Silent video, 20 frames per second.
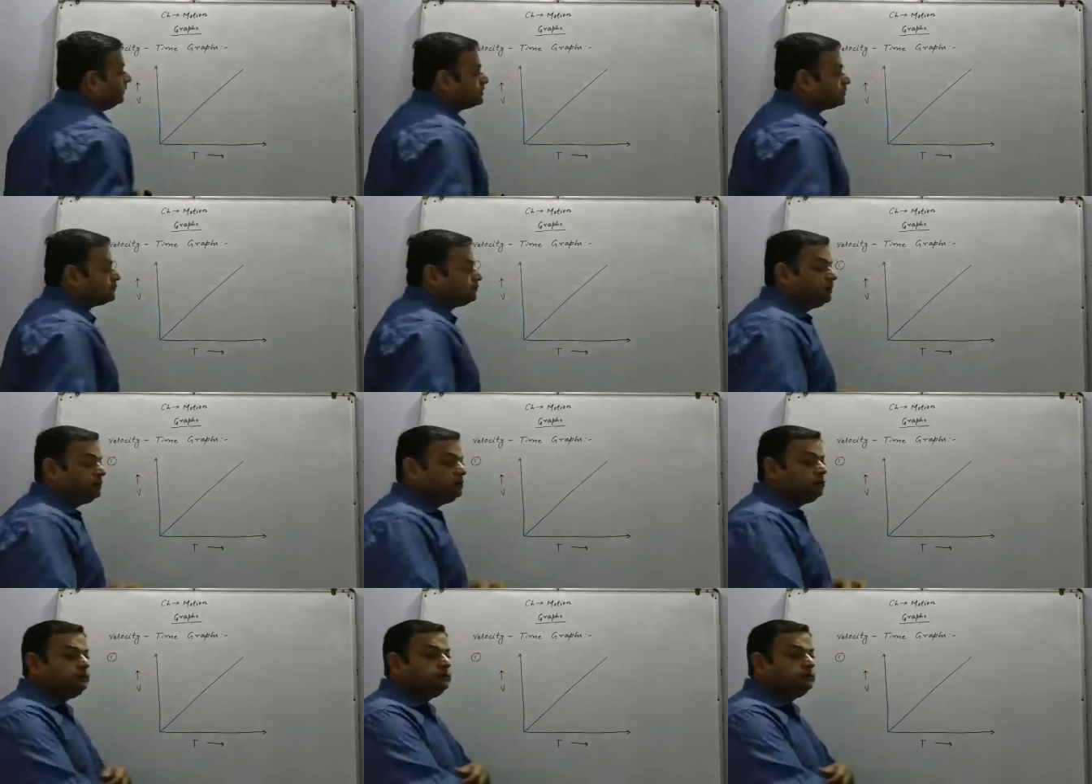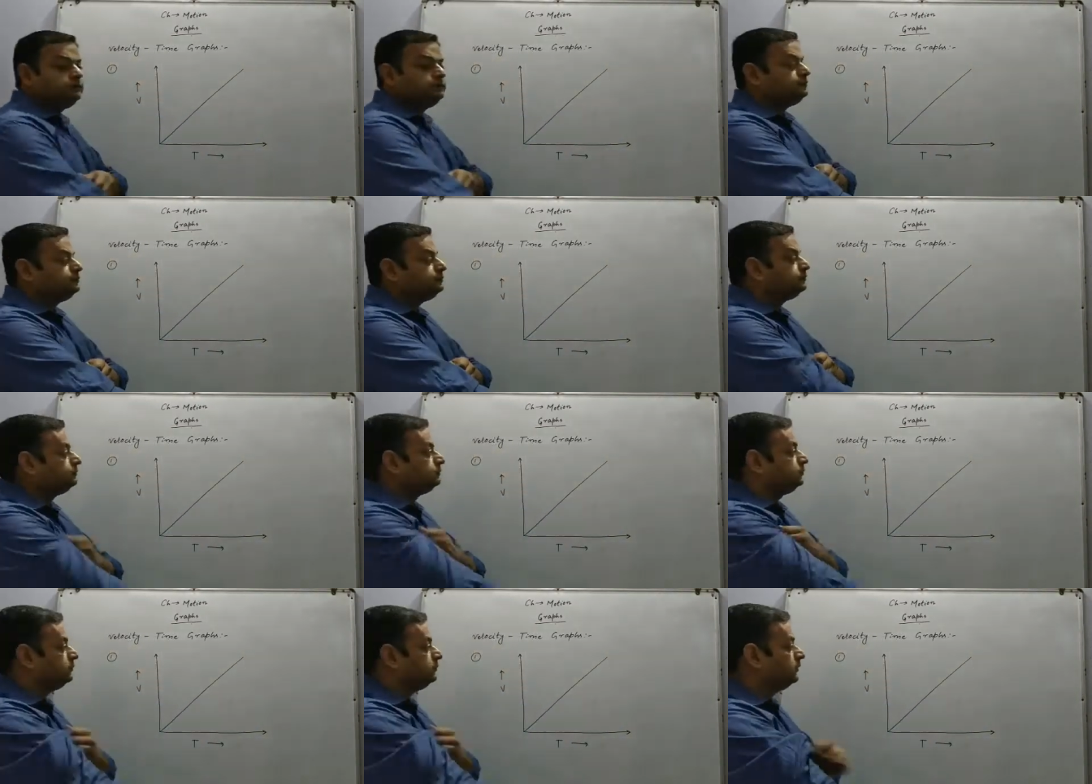this one.
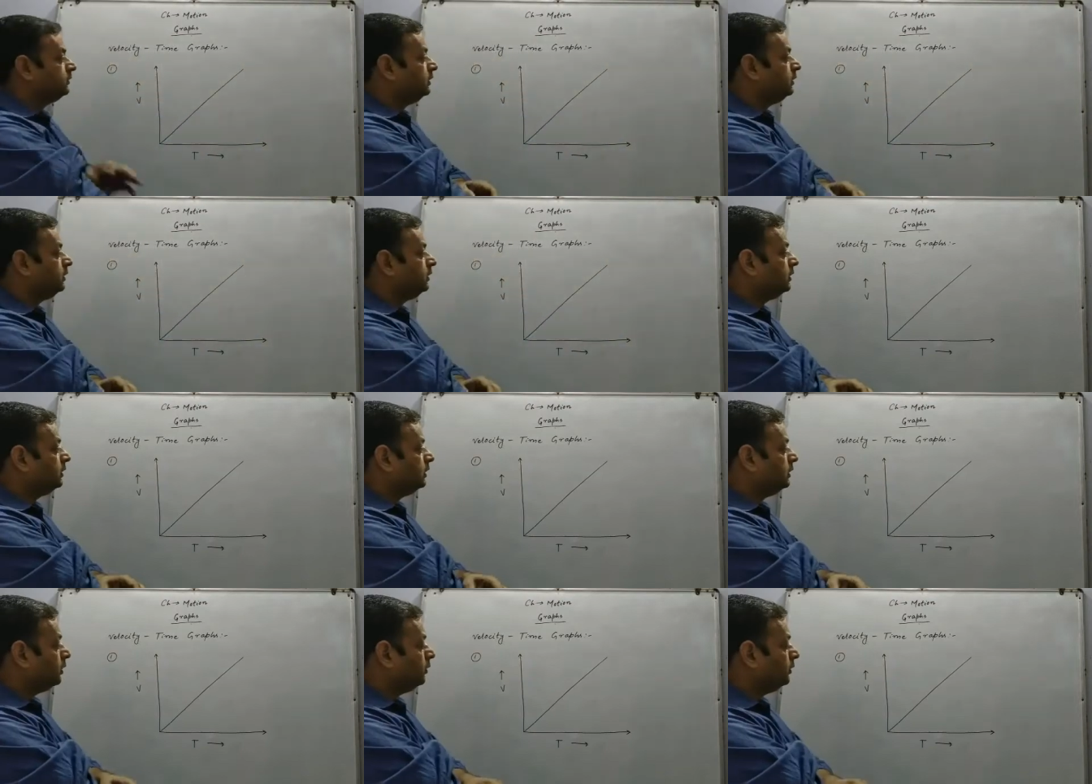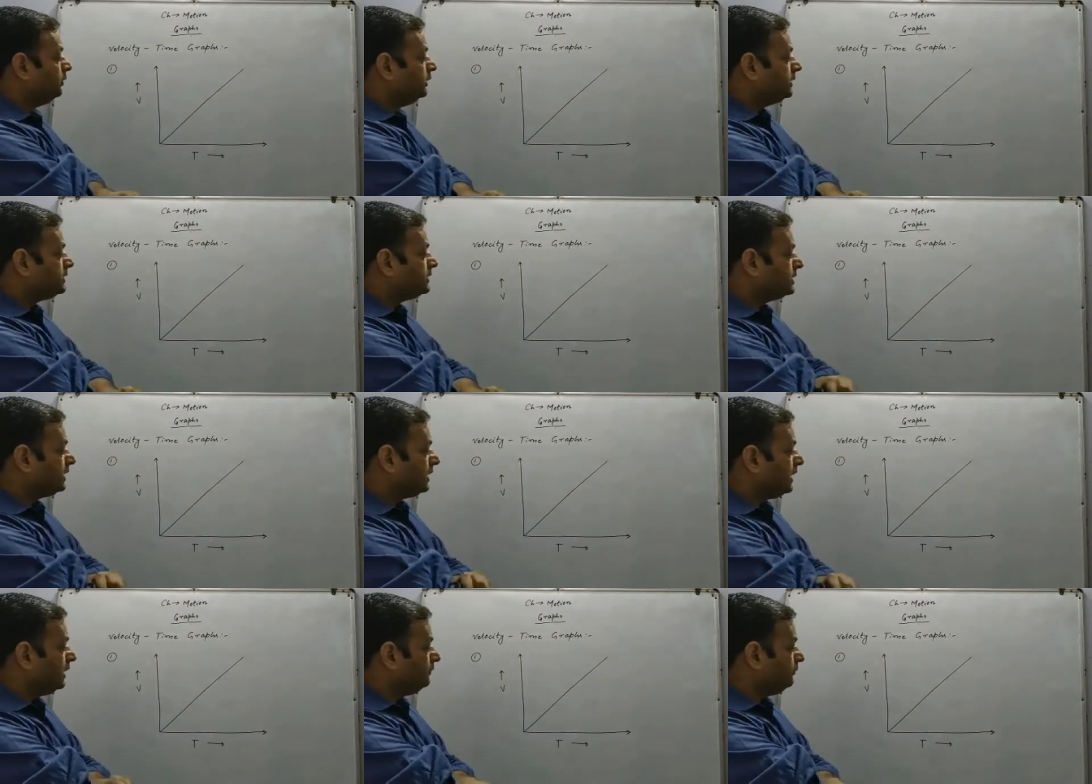Now in
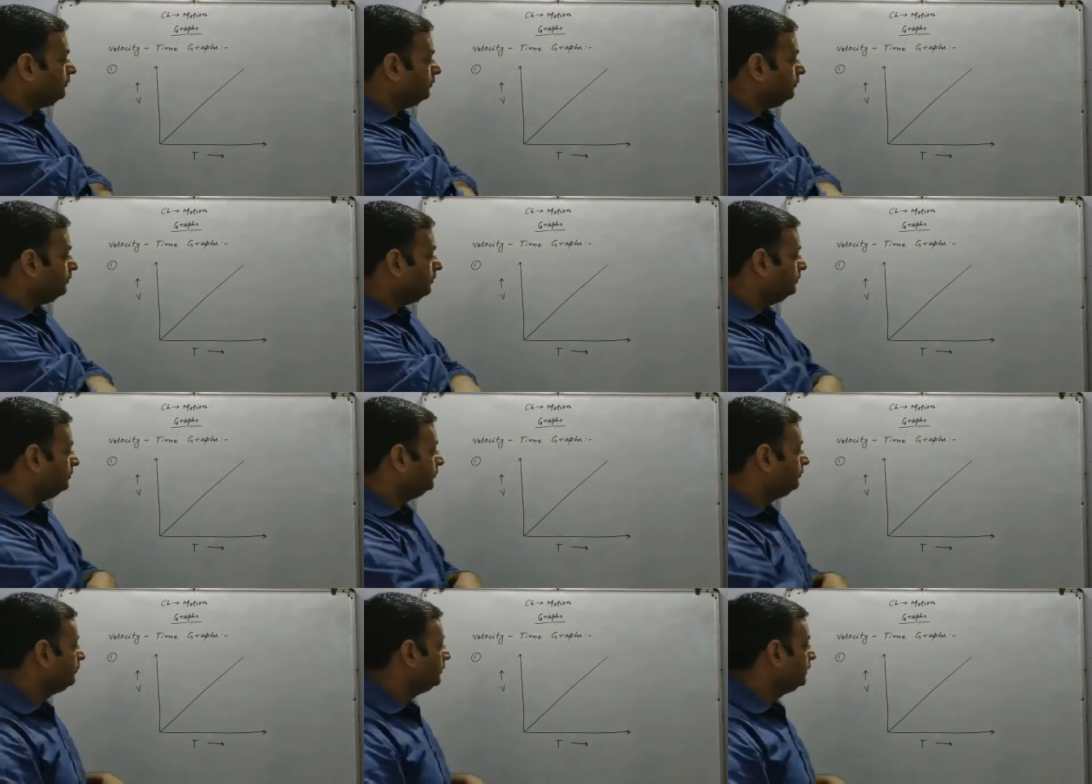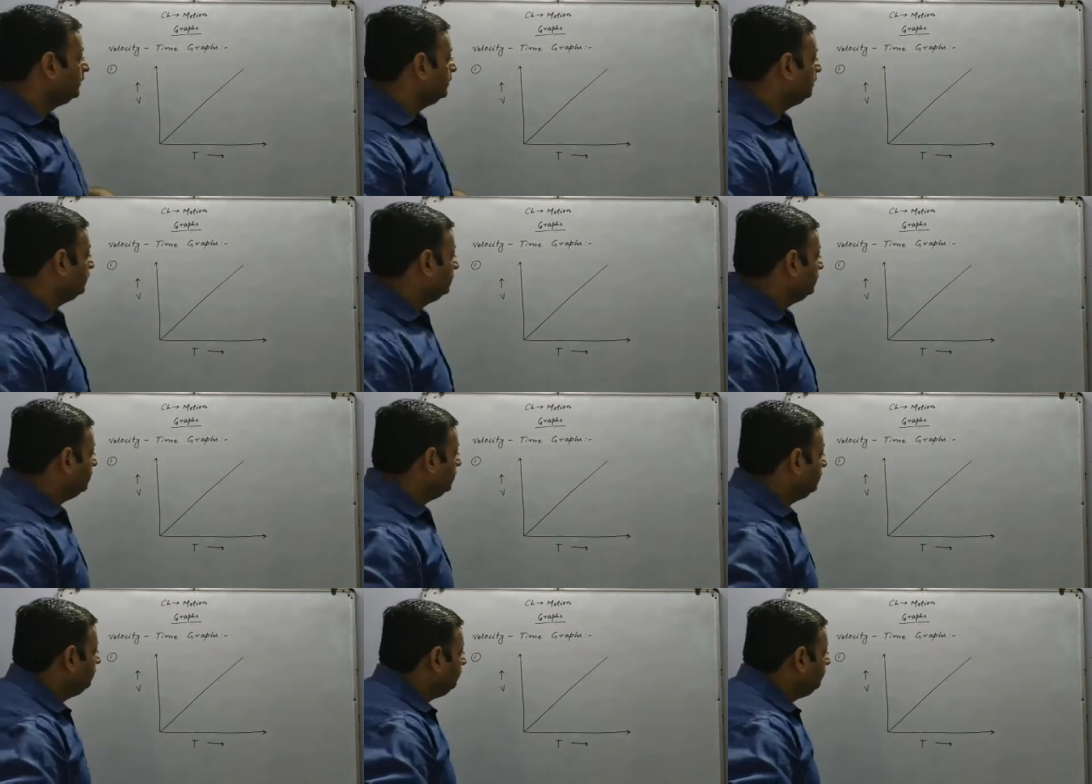this graph
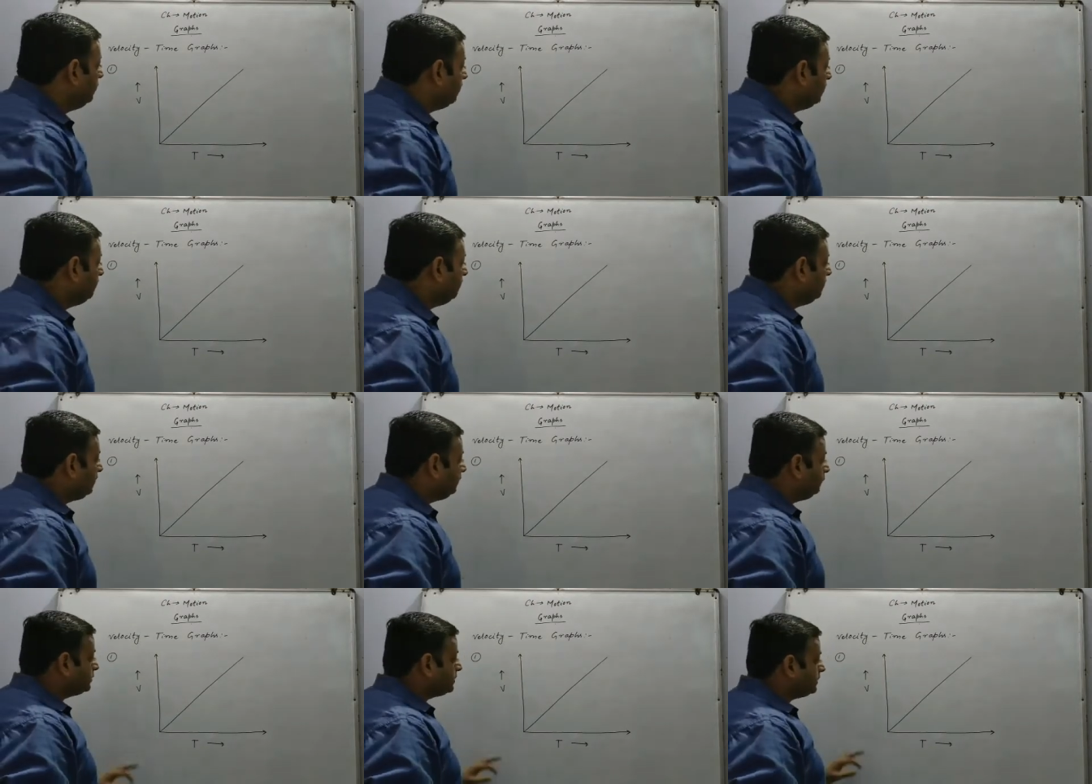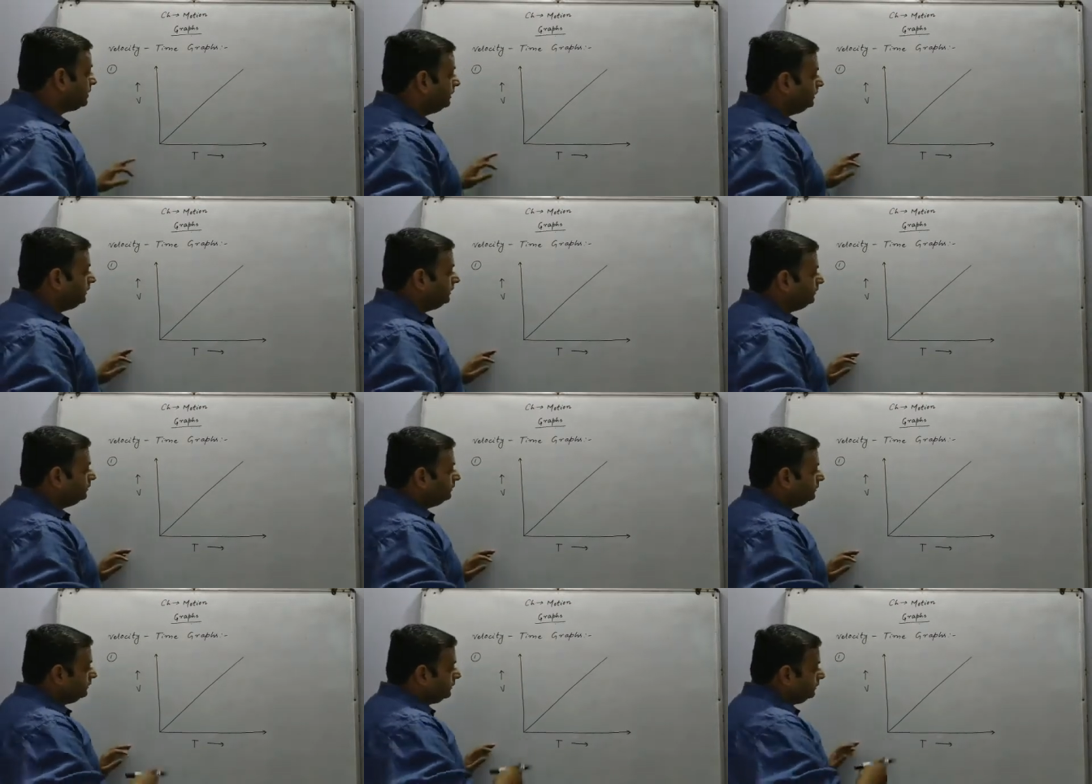we are able to
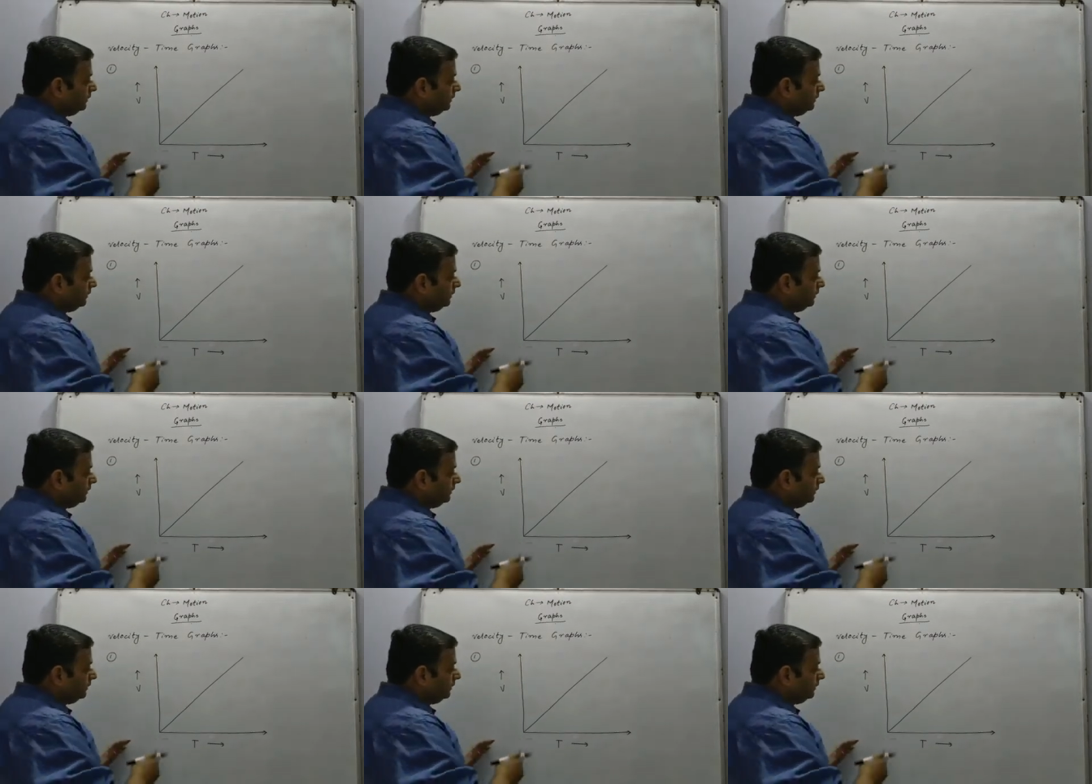see